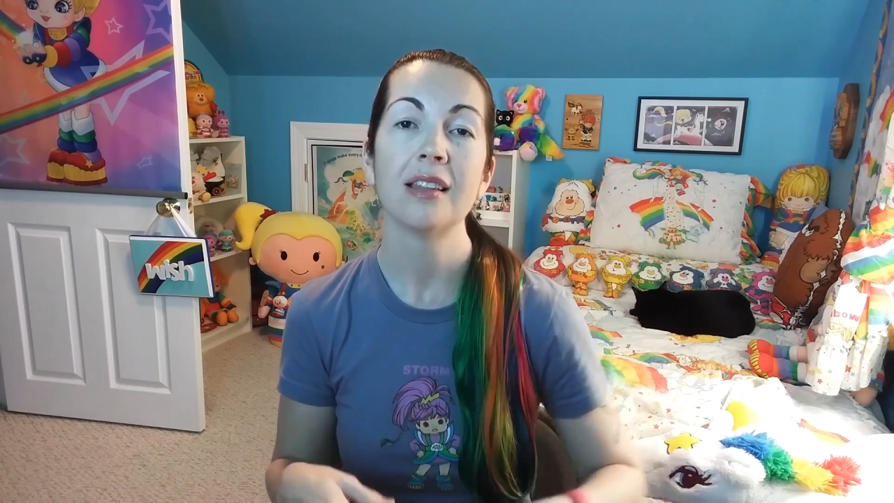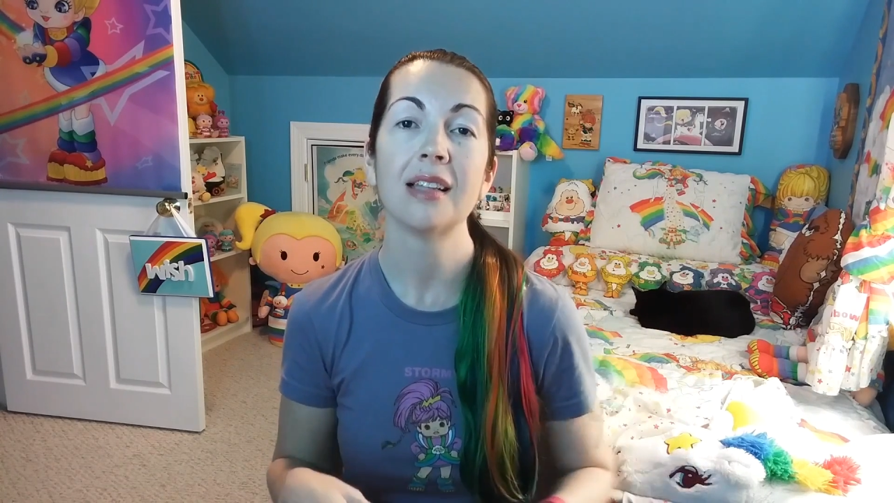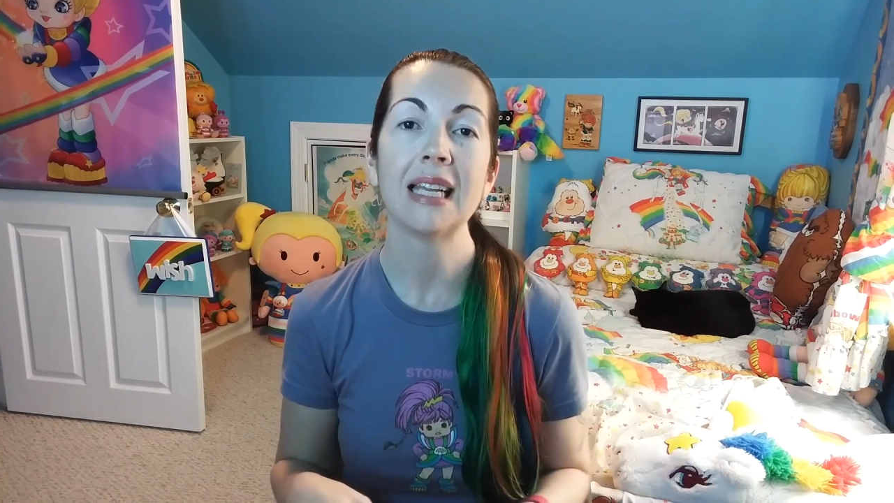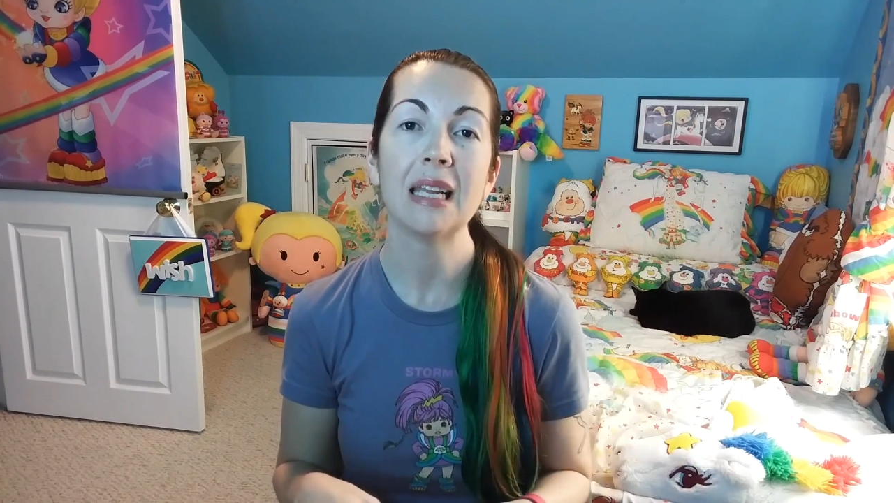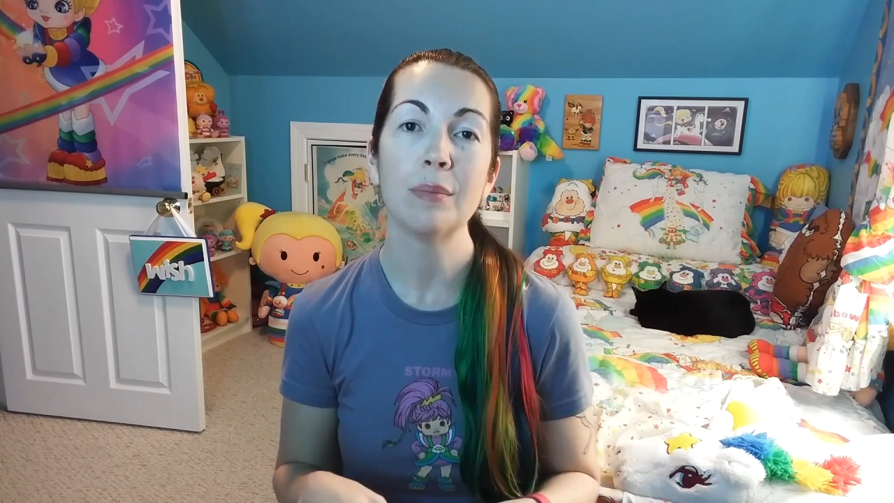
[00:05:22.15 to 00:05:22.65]
the
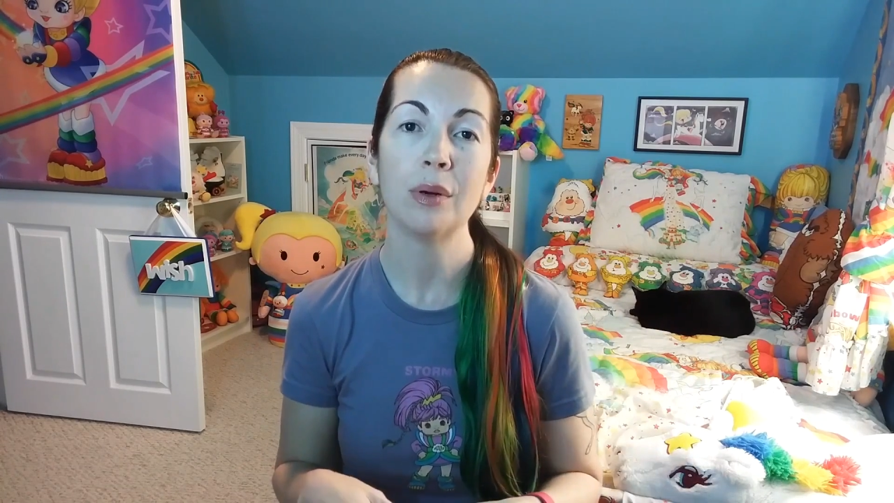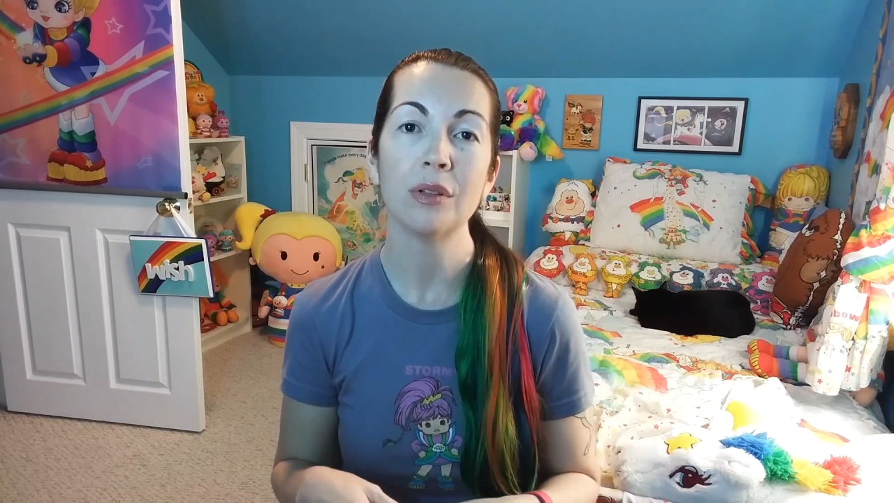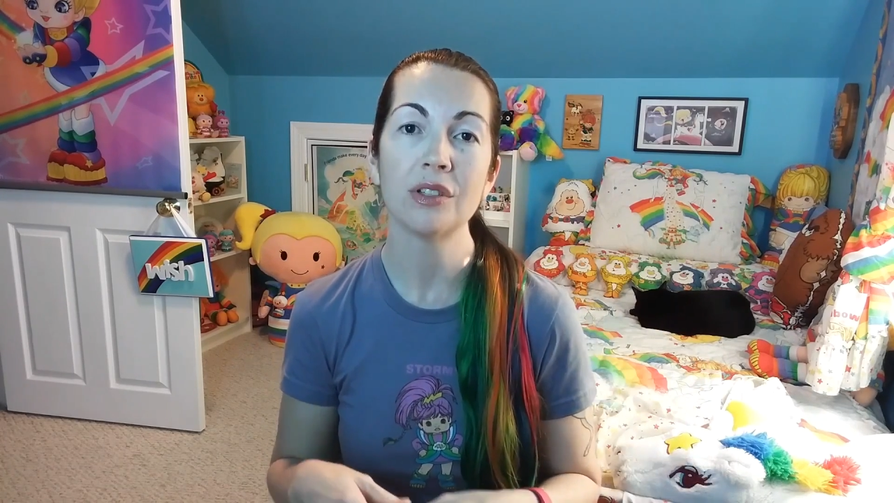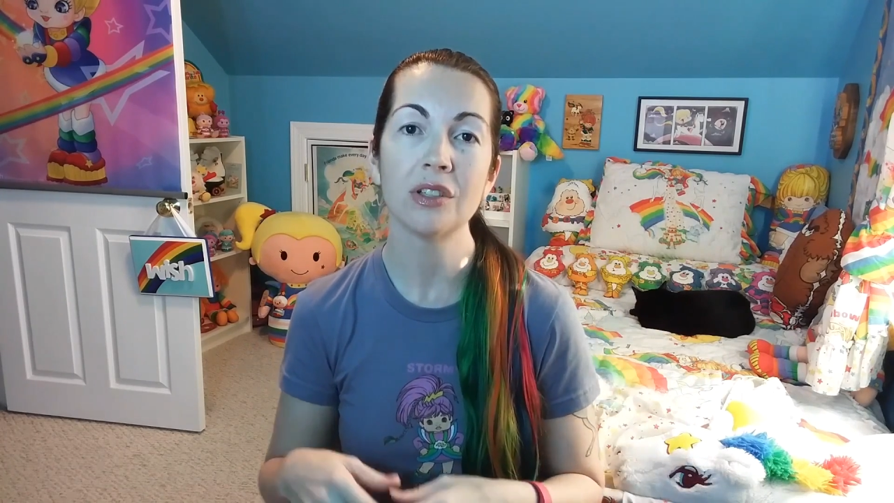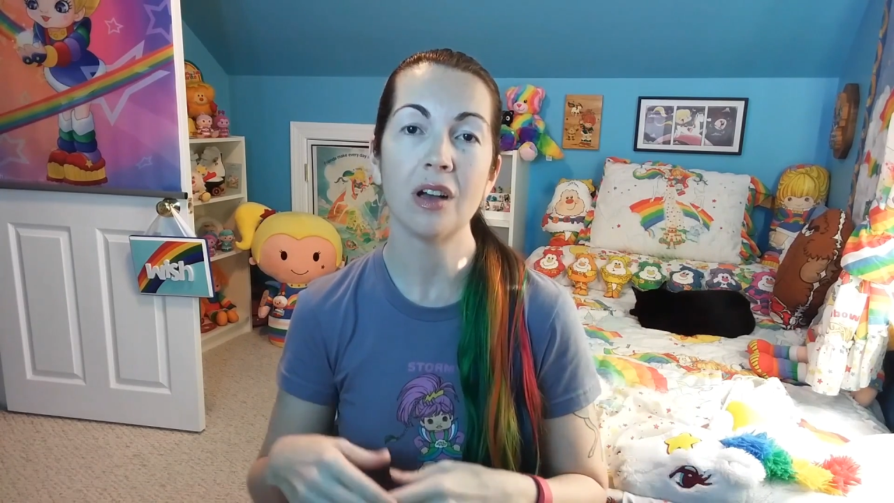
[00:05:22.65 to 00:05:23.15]
lightning
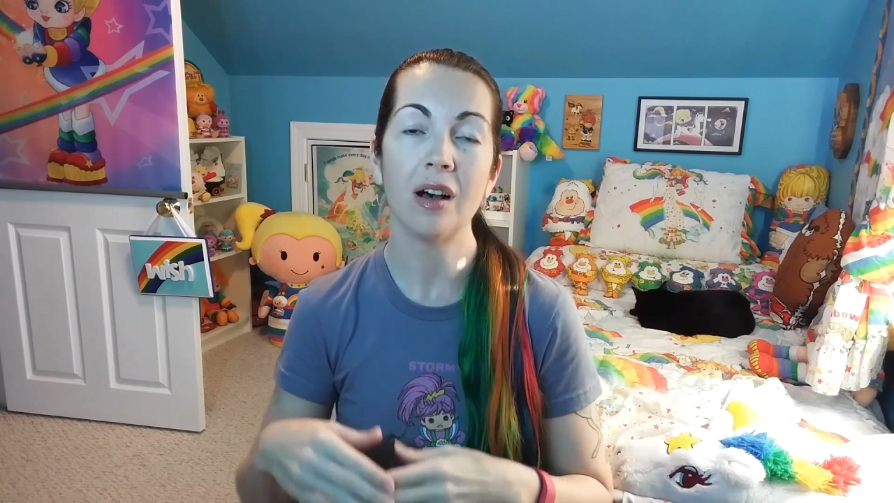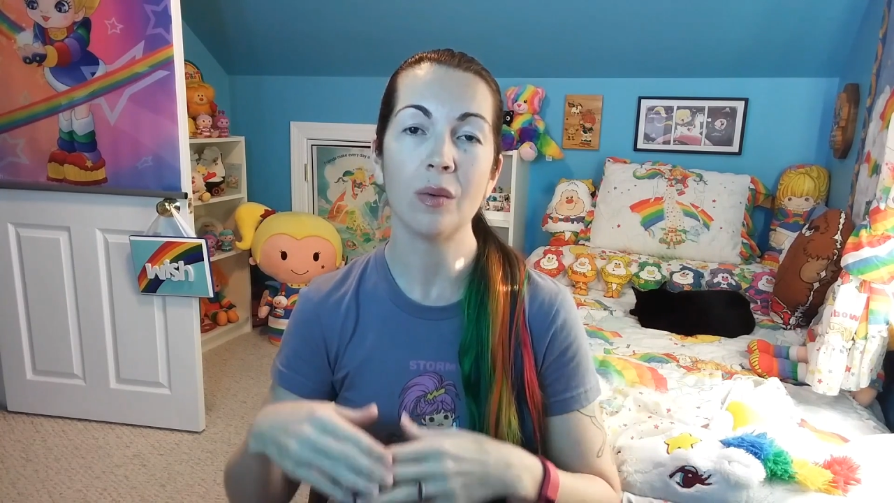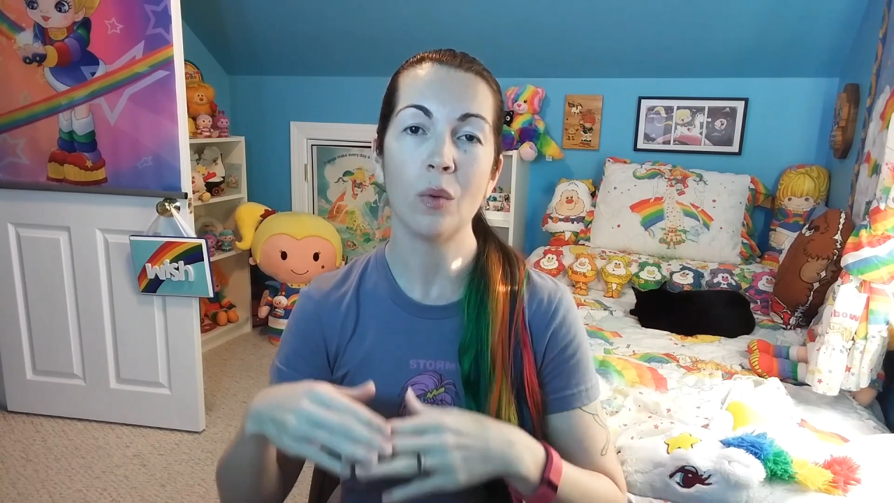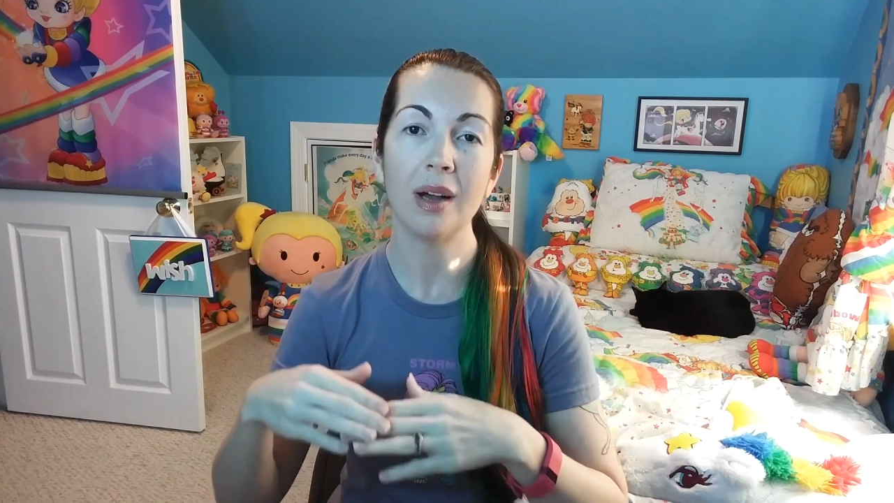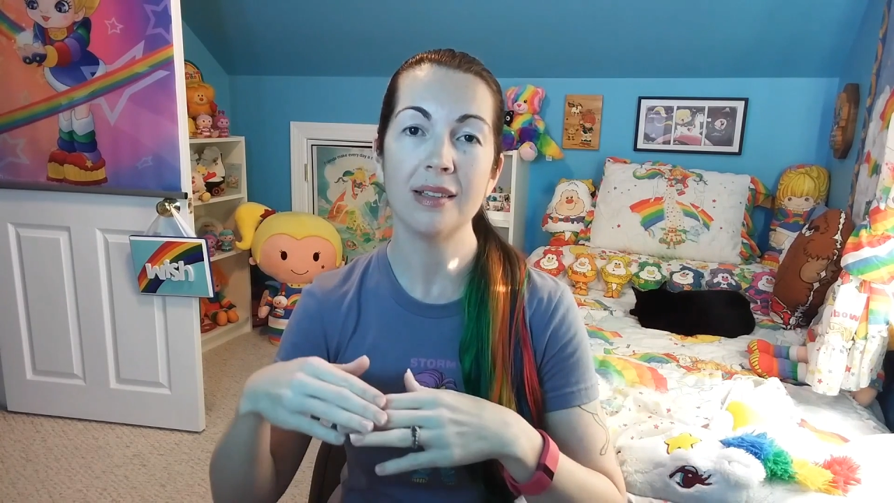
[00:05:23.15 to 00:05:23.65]
bolts
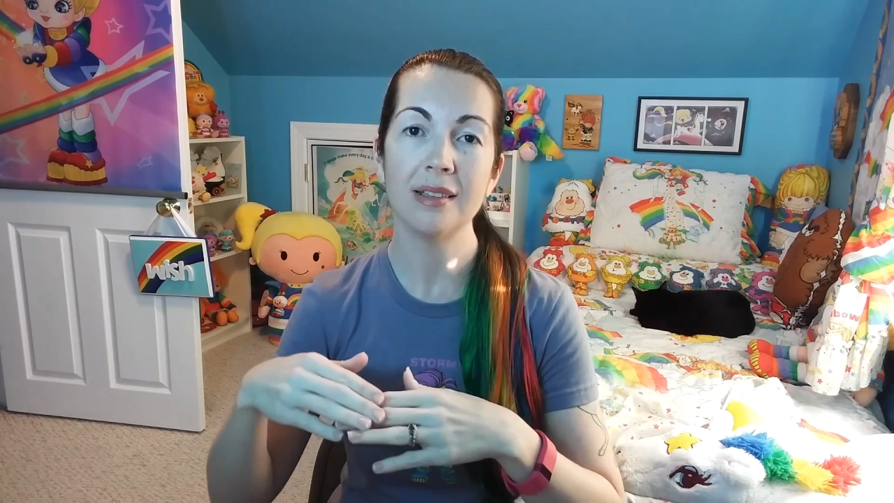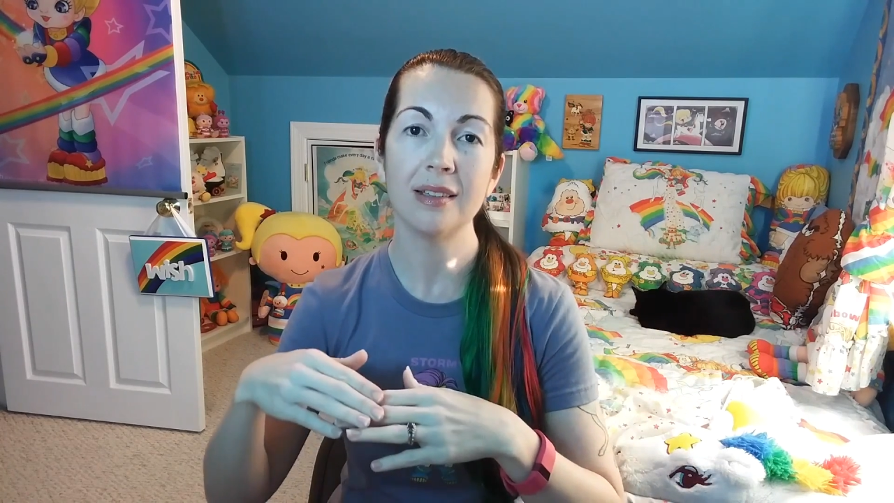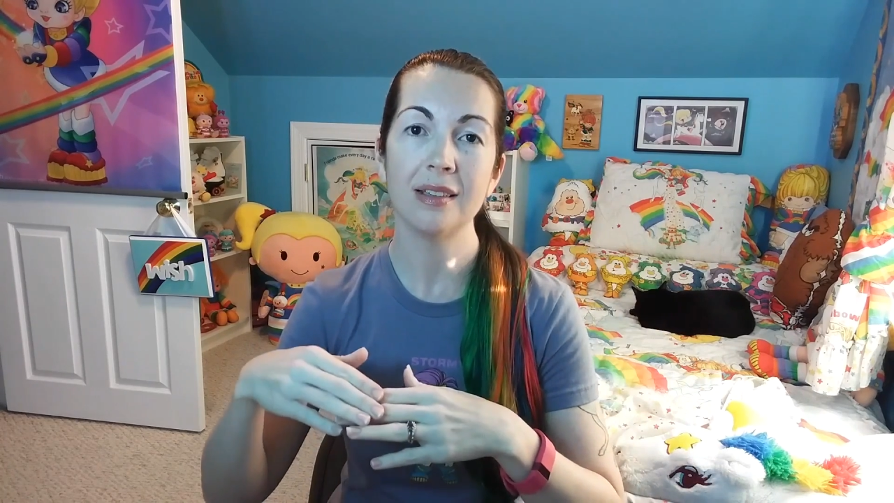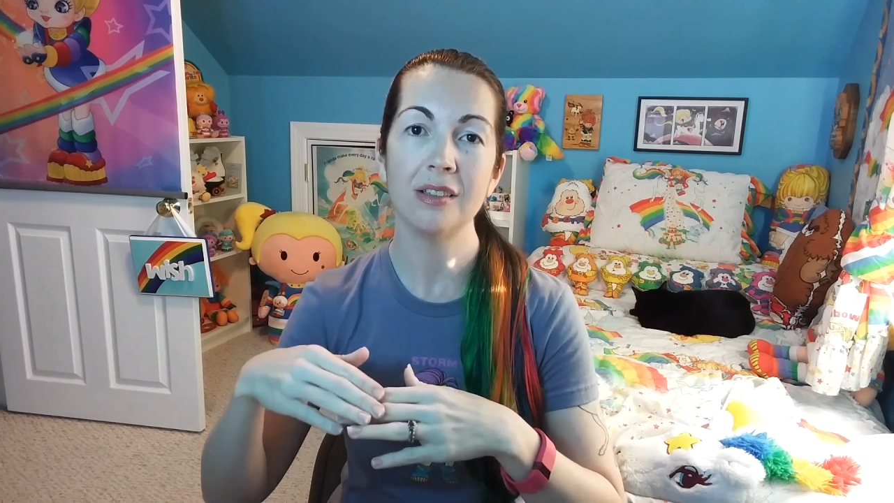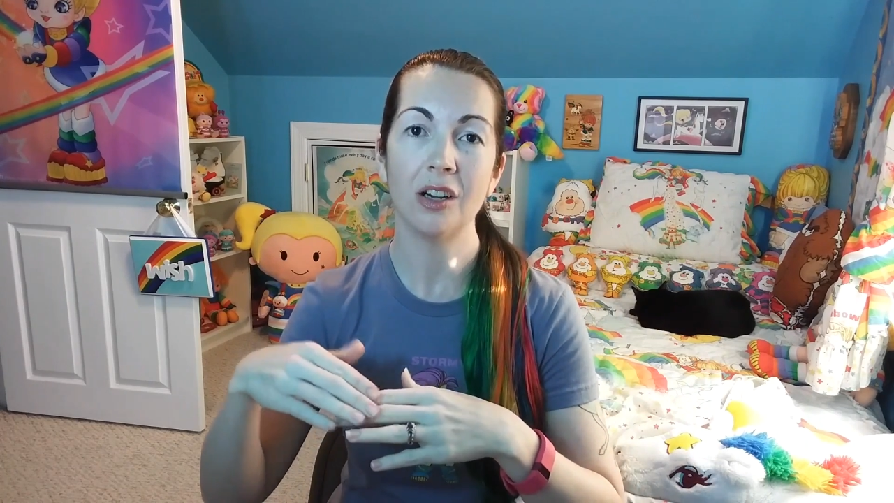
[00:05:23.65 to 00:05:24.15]
on one